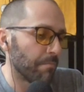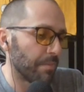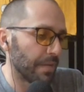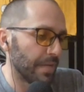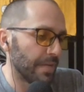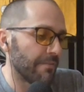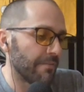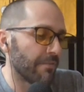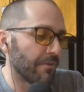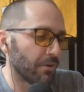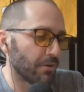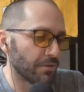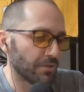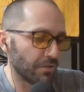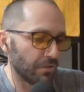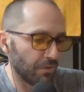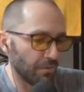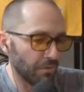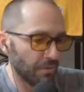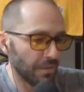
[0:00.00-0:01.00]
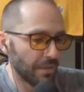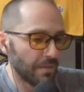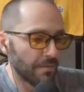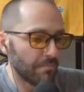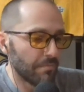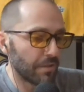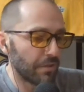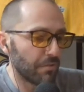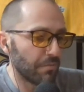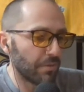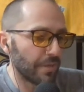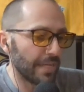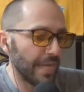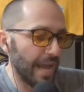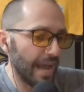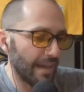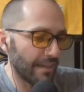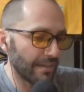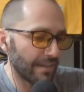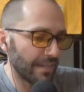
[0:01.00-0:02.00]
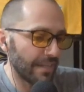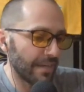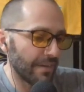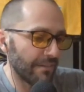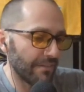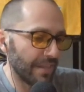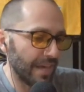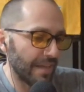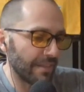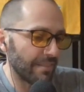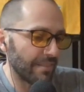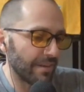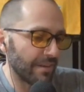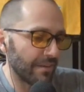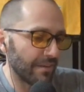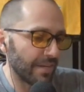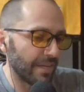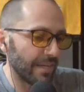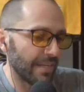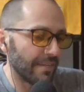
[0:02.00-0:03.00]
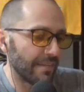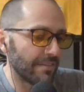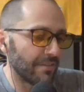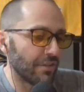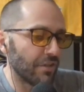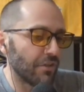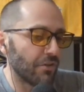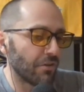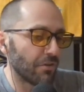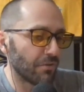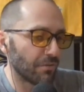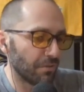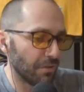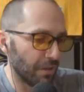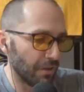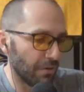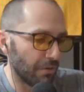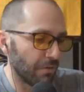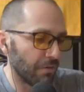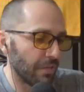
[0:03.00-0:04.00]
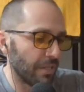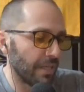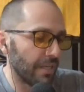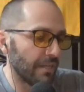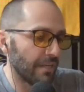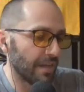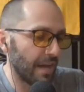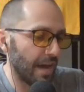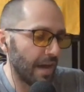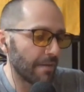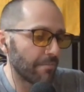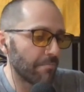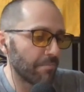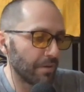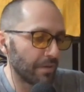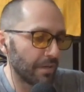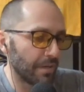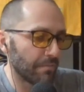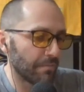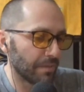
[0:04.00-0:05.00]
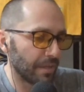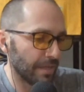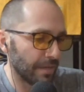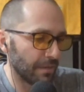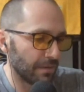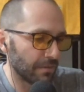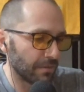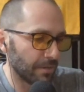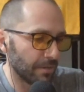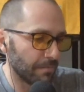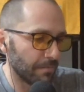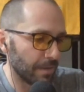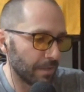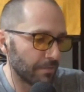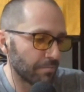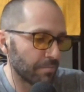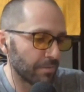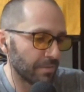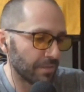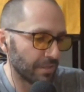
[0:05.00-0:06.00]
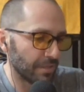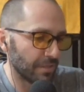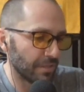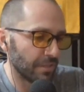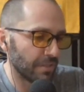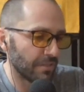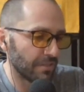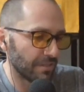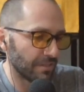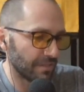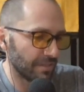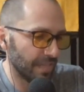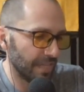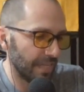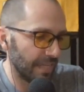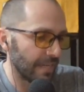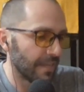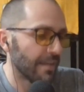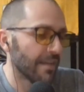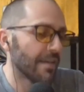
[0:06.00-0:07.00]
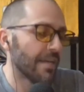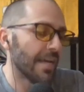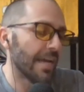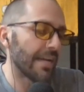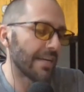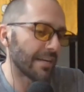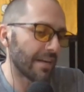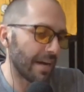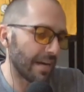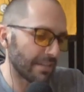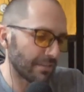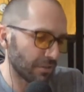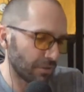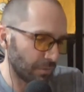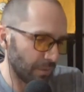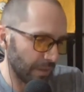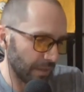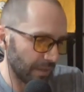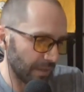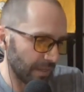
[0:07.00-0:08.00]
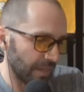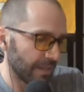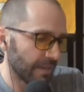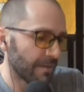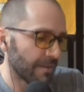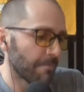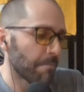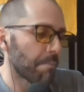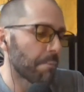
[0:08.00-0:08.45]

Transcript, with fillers: be versatile, but the reality of that theory is you're literally not putting players in the best position to succeed. And consequently,